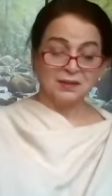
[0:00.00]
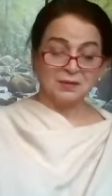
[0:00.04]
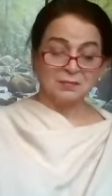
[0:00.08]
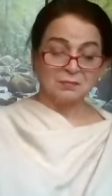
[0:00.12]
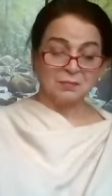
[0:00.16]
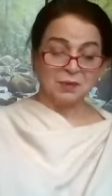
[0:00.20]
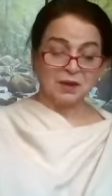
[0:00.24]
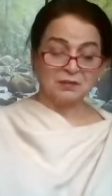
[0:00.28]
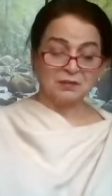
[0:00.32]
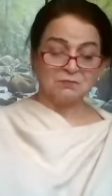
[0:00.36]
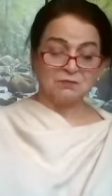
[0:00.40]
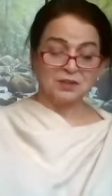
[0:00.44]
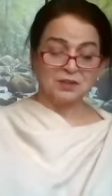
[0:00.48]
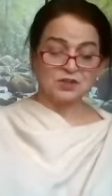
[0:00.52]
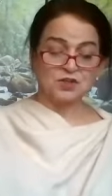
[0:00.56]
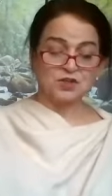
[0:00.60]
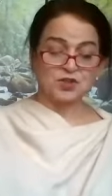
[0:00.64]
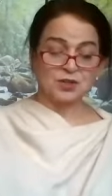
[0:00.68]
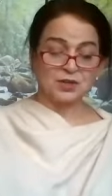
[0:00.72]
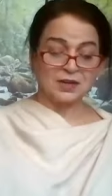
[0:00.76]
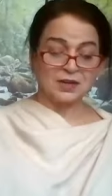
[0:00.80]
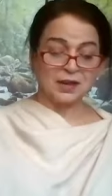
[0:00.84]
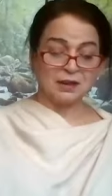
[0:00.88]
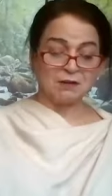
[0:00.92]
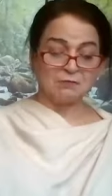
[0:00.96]
by
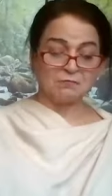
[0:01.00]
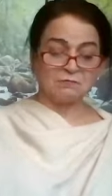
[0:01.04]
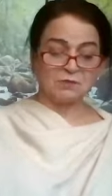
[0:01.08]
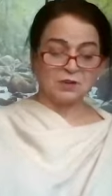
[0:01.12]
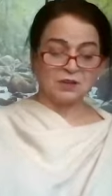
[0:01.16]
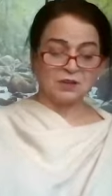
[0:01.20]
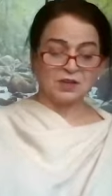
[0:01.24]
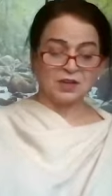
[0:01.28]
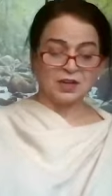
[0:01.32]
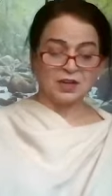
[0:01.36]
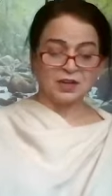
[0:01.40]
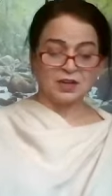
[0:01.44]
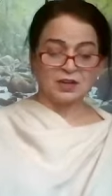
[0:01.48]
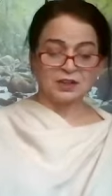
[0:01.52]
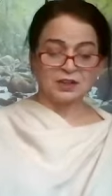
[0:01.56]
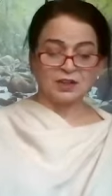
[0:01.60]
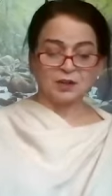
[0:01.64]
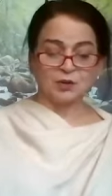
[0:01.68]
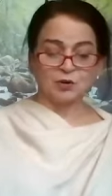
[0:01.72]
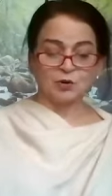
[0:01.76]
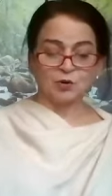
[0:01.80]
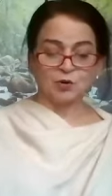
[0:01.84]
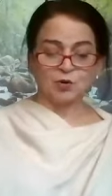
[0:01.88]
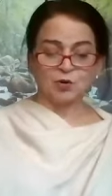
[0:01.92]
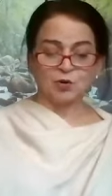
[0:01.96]
which everything on
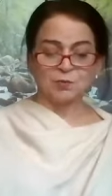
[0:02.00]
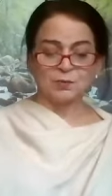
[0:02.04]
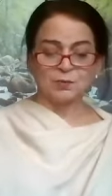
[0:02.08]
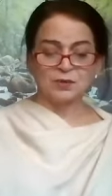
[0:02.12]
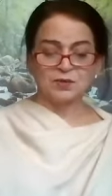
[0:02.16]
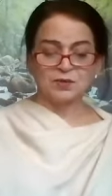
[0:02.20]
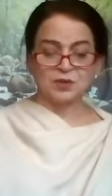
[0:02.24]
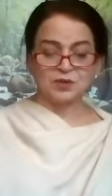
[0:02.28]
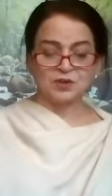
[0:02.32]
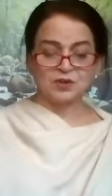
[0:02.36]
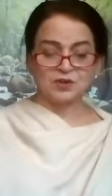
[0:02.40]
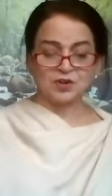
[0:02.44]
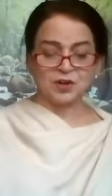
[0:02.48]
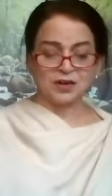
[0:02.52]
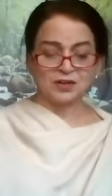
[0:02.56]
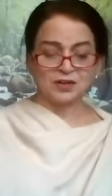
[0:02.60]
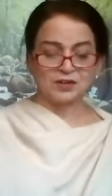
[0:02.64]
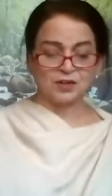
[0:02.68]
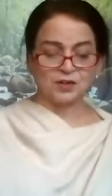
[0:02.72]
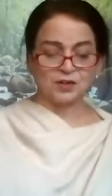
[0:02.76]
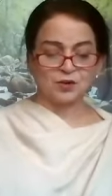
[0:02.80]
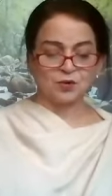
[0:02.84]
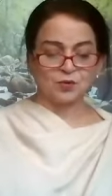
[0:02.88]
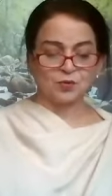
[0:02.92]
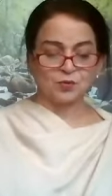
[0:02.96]
the globe is
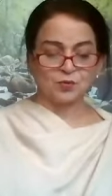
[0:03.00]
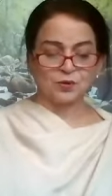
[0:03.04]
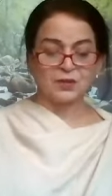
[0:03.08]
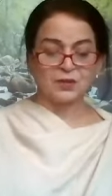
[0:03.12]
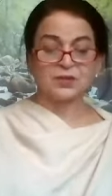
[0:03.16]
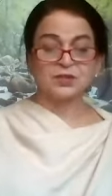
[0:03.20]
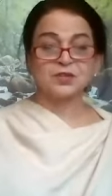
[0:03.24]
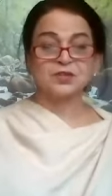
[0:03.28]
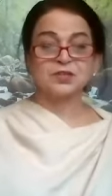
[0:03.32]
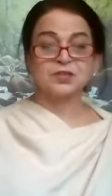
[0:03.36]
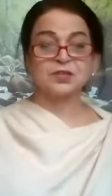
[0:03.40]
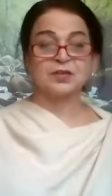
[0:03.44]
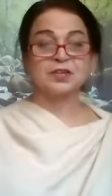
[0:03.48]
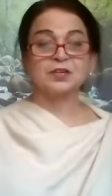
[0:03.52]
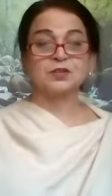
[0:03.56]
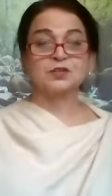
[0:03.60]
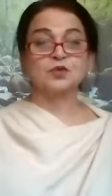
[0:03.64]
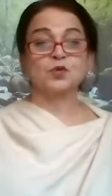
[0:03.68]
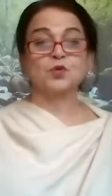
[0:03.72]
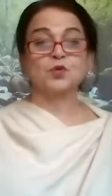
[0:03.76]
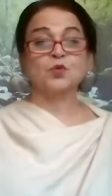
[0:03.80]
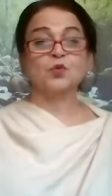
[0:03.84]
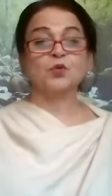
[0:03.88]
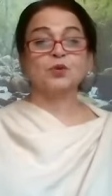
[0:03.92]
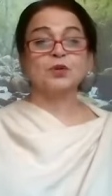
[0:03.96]
attracted towards
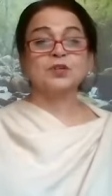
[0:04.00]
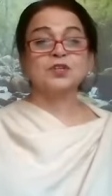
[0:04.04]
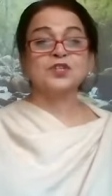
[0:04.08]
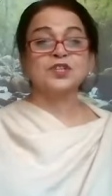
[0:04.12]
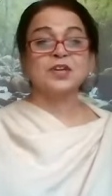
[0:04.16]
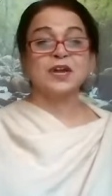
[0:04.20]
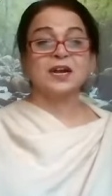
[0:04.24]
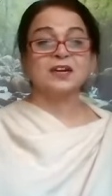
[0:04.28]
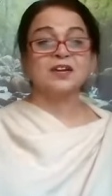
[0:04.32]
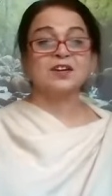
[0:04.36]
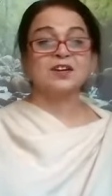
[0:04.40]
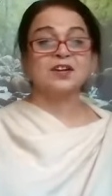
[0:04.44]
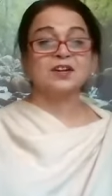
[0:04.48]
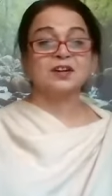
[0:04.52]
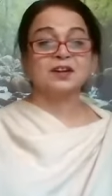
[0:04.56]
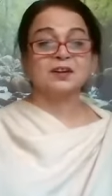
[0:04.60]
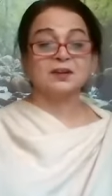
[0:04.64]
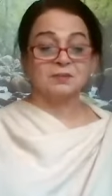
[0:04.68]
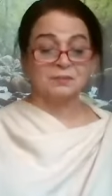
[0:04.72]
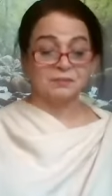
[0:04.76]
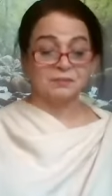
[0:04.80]
its own center.